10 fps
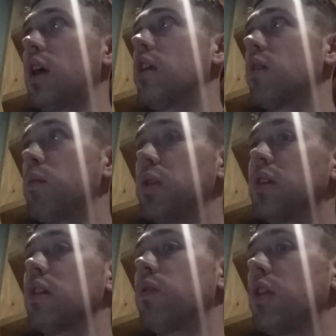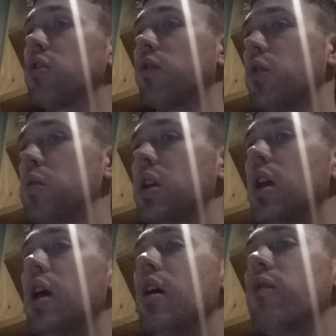that is a business venture for me.
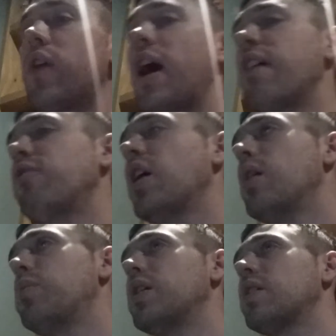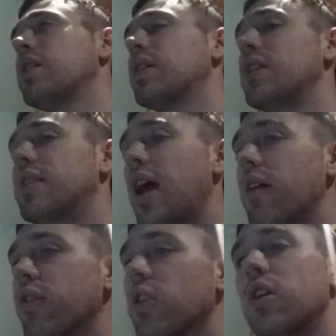Five, business
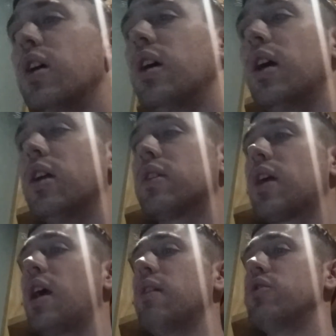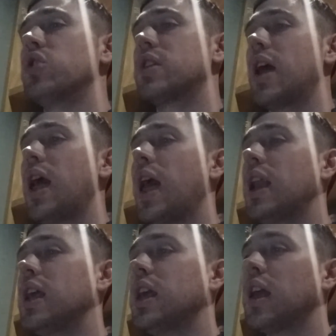endeavor. It's kind of just
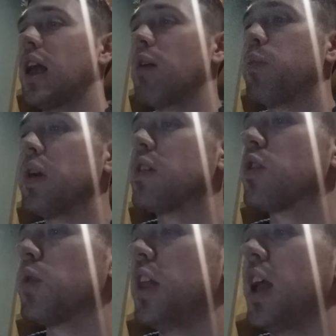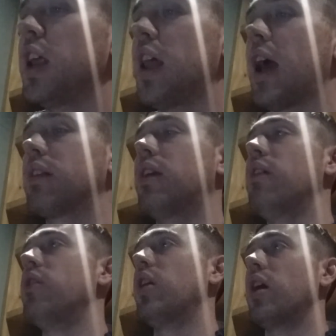any business-related
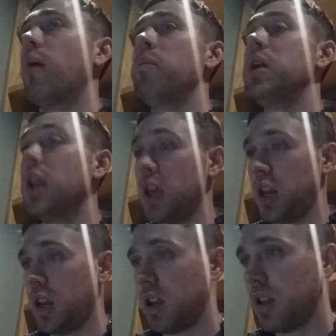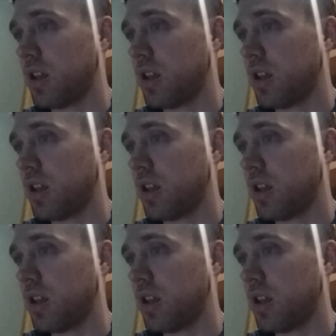activity, a meeting,